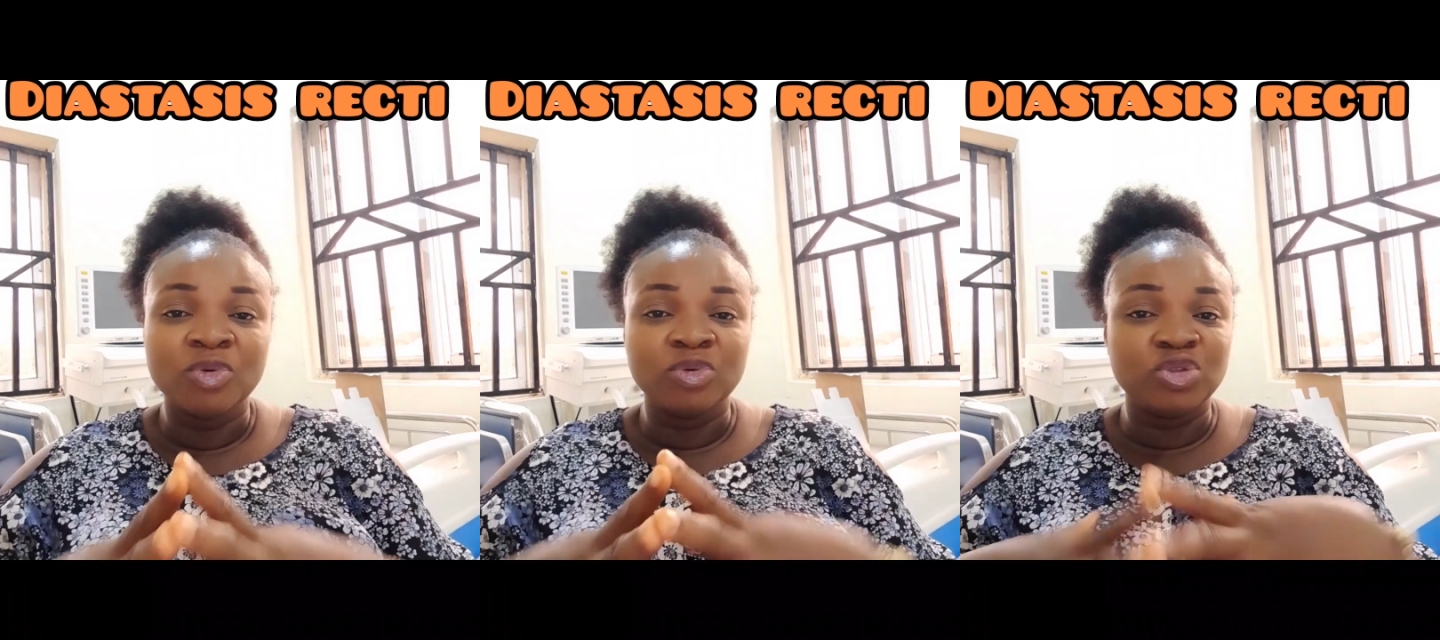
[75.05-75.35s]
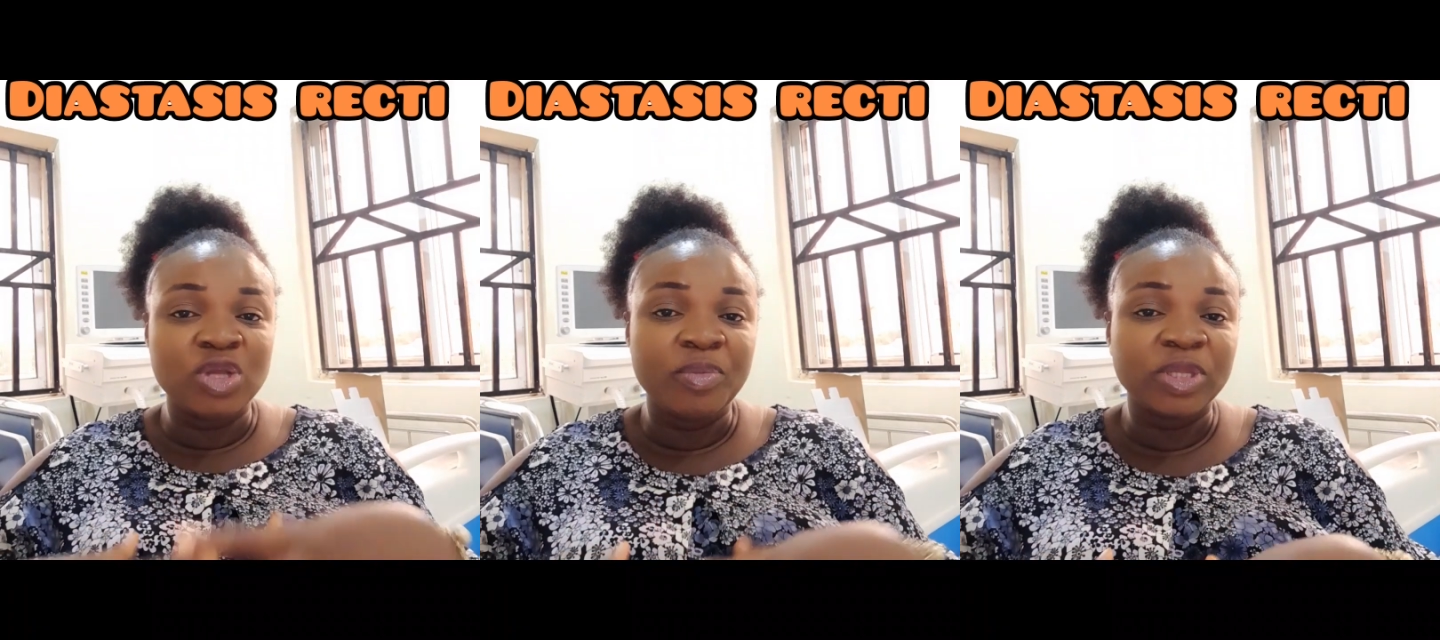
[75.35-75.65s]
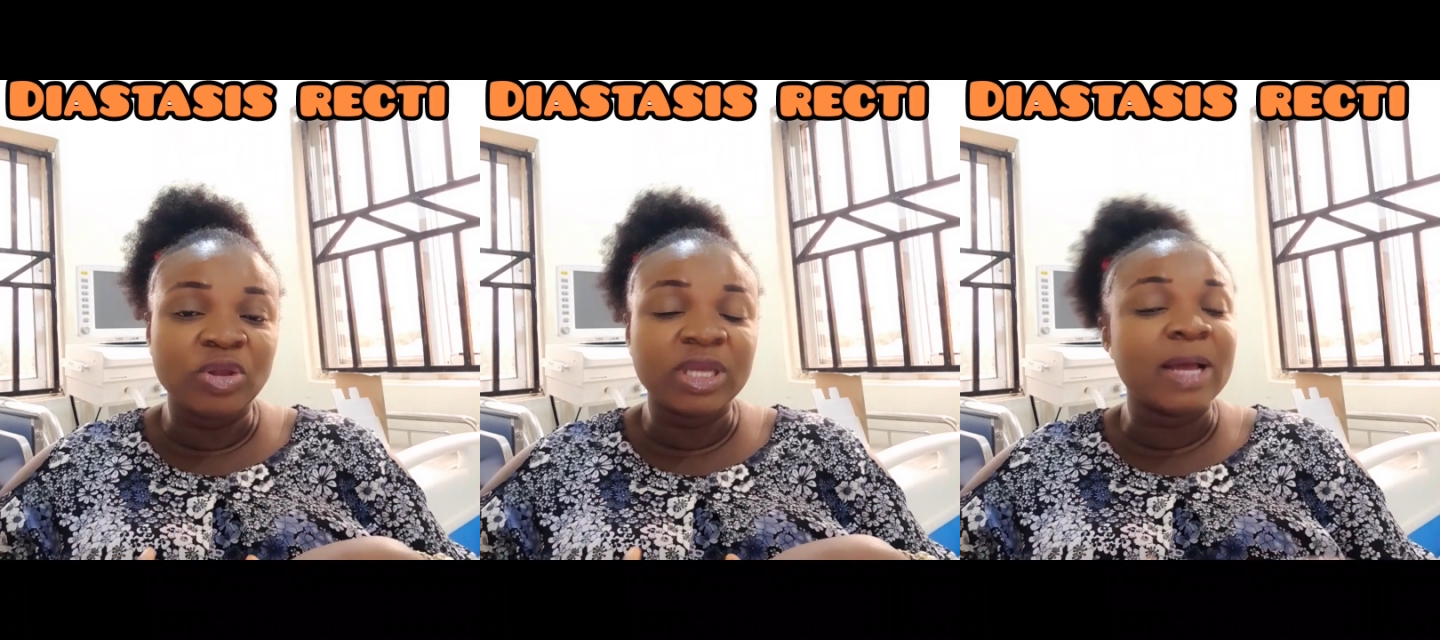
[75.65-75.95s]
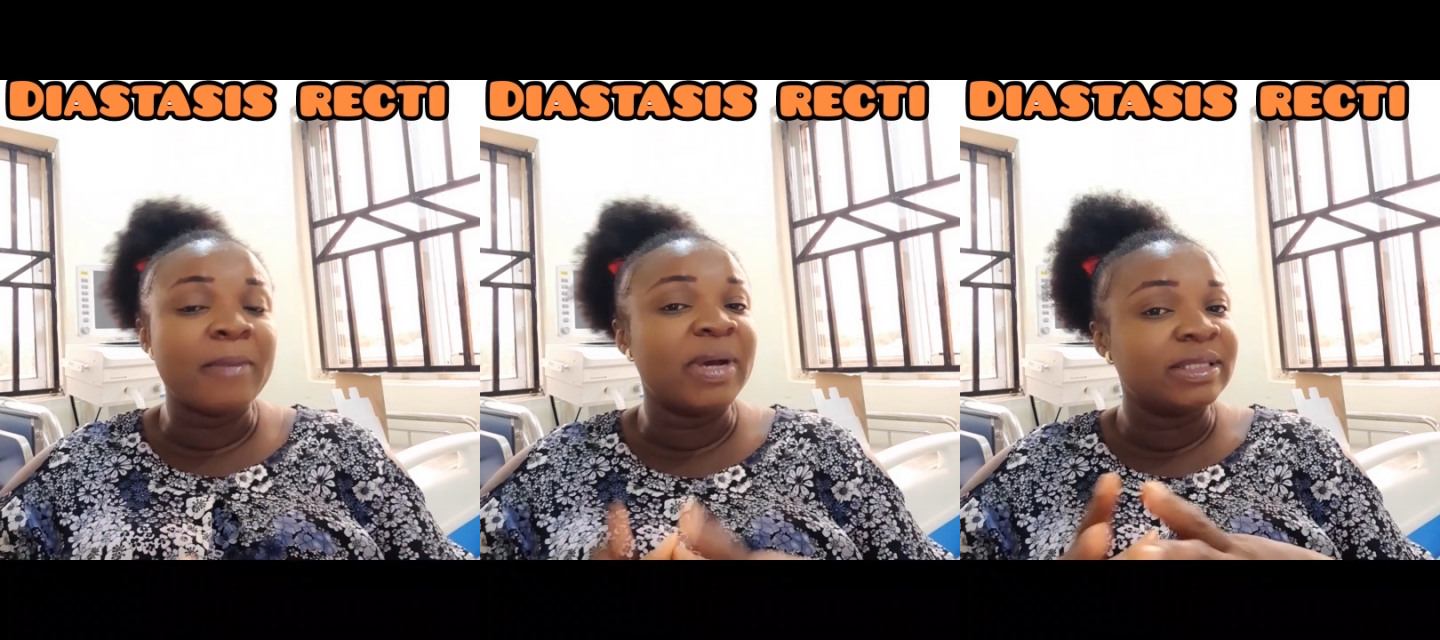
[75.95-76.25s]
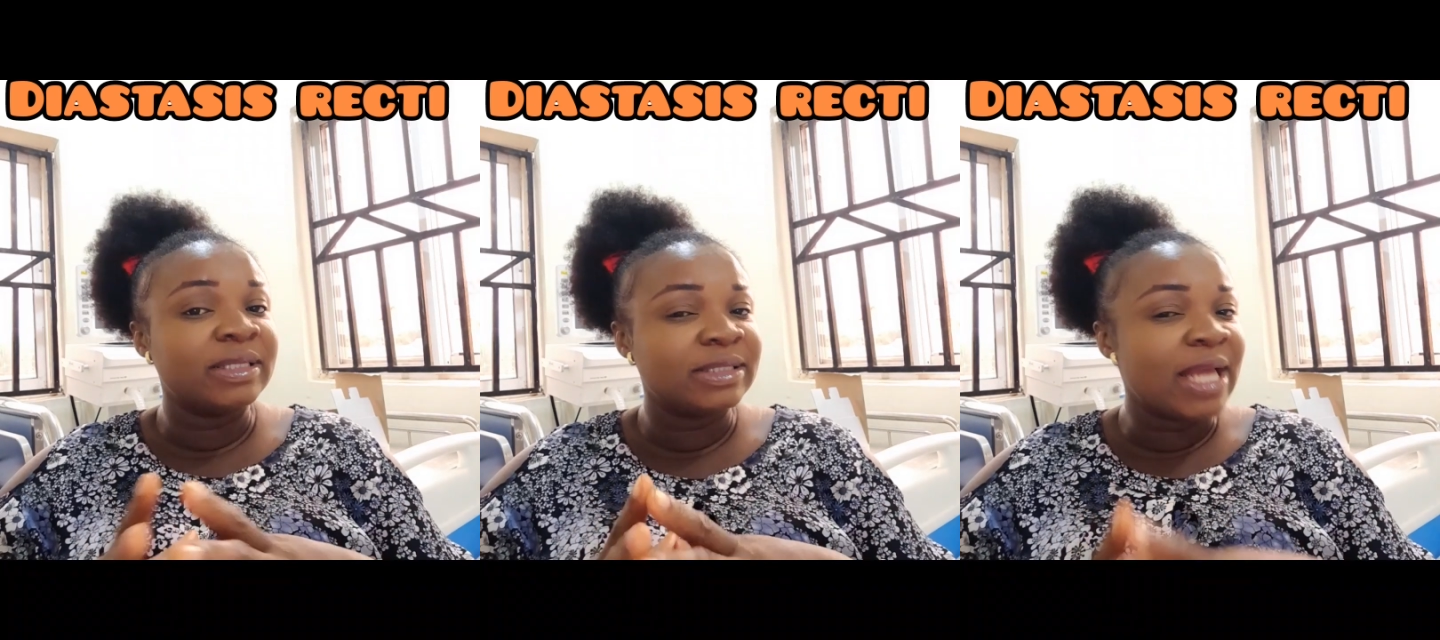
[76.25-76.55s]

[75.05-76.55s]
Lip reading: Today we'll be talking about